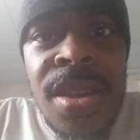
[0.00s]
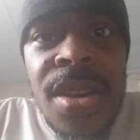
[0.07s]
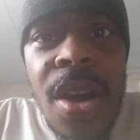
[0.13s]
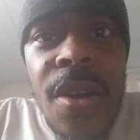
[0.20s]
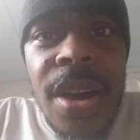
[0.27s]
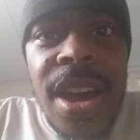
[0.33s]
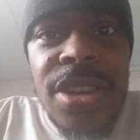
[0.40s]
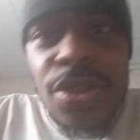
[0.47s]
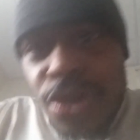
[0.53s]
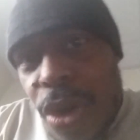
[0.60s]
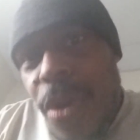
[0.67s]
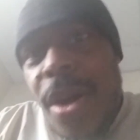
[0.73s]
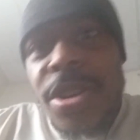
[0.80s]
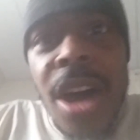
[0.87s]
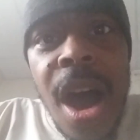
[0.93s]
Okay, you can
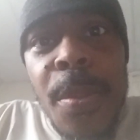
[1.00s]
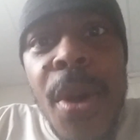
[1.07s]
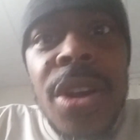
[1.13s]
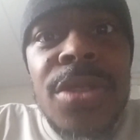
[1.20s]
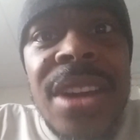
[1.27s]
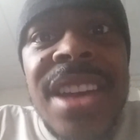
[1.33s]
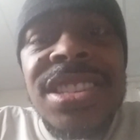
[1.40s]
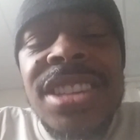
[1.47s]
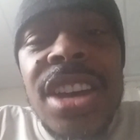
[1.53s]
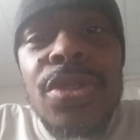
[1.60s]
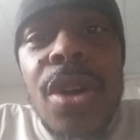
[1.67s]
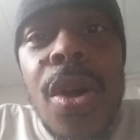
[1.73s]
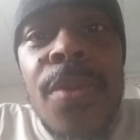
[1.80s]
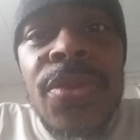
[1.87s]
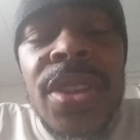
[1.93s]
throw a non-modern age
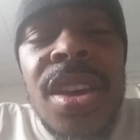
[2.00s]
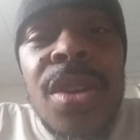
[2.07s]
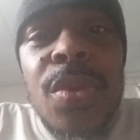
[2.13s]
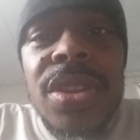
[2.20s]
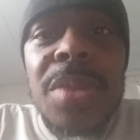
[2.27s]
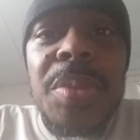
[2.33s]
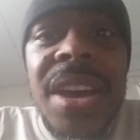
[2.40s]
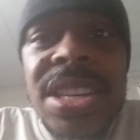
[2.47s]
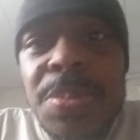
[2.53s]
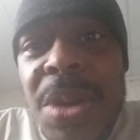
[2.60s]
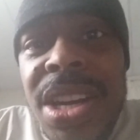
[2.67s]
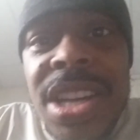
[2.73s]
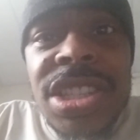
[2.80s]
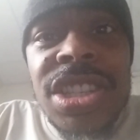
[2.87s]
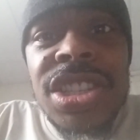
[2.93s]
Negro with the biggest
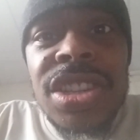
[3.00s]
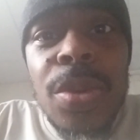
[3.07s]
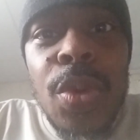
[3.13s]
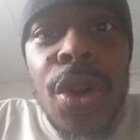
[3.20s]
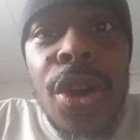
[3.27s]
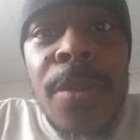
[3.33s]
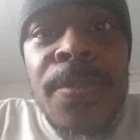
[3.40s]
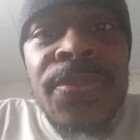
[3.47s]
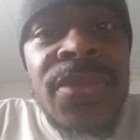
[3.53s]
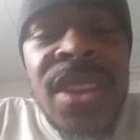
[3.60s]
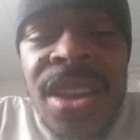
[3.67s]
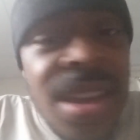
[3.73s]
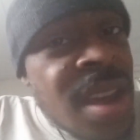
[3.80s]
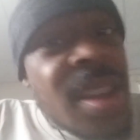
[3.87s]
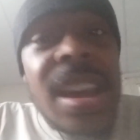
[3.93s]
penises in the world
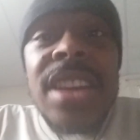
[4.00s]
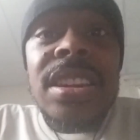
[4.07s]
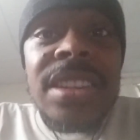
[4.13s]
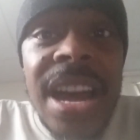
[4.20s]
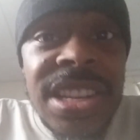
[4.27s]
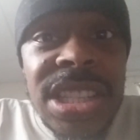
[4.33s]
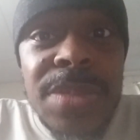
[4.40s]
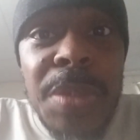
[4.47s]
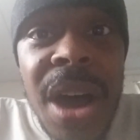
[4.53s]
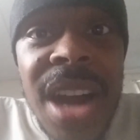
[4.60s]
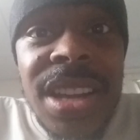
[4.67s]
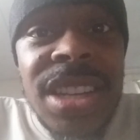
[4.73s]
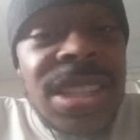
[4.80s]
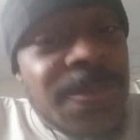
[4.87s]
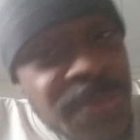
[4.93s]
and the nicest
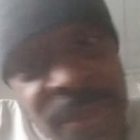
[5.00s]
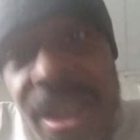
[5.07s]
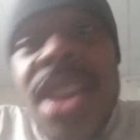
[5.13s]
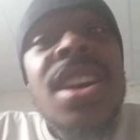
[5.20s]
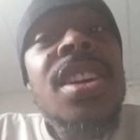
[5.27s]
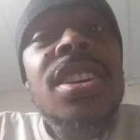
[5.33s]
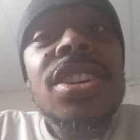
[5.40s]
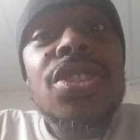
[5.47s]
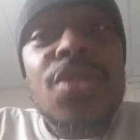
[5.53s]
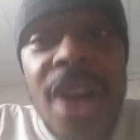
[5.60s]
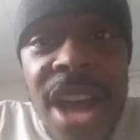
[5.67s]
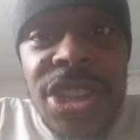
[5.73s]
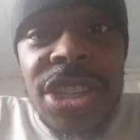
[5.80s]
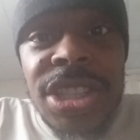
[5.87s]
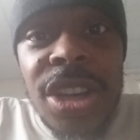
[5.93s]
bodies. You
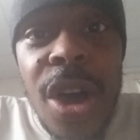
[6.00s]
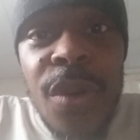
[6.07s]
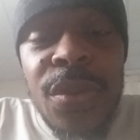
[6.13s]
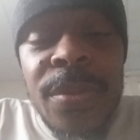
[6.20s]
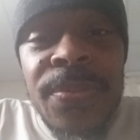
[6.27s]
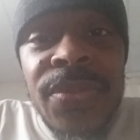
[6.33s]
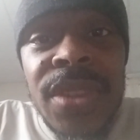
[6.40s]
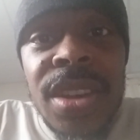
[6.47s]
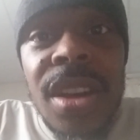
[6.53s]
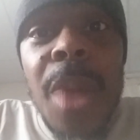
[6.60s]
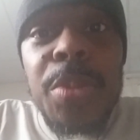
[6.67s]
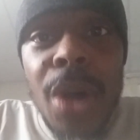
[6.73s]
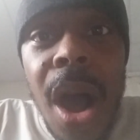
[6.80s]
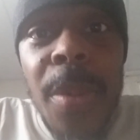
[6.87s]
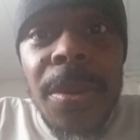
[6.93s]
got yourself
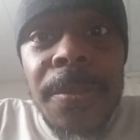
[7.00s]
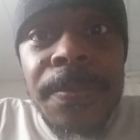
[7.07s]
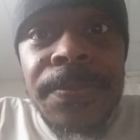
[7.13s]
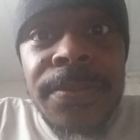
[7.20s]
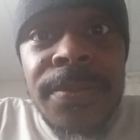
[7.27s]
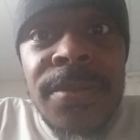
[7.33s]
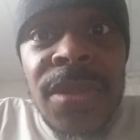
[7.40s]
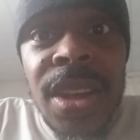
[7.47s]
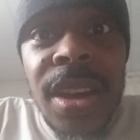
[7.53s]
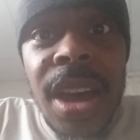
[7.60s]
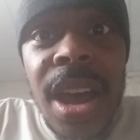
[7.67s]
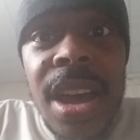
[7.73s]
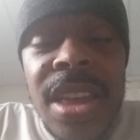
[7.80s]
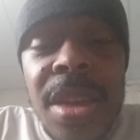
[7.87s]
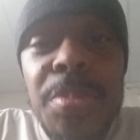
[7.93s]
a problem.
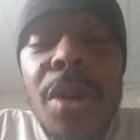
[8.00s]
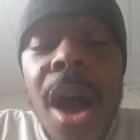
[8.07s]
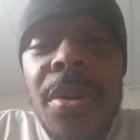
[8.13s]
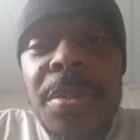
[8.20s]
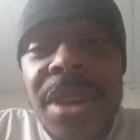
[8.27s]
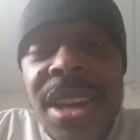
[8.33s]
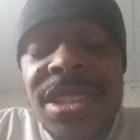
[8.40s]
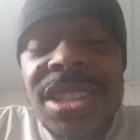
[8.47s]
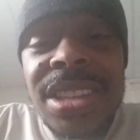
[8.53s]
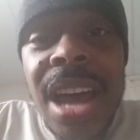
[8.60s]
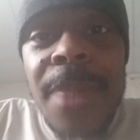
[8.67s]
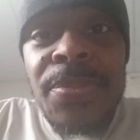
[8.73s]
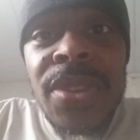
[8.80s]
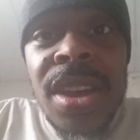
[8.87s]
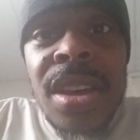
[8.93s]
Okay, and the problem is
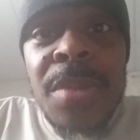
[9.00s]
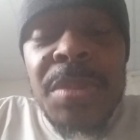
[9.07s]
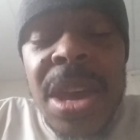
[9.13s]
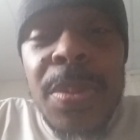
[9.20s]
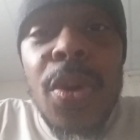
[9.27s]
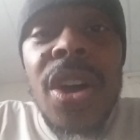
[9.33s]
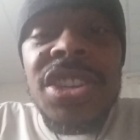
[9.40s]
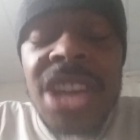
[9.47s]
that people are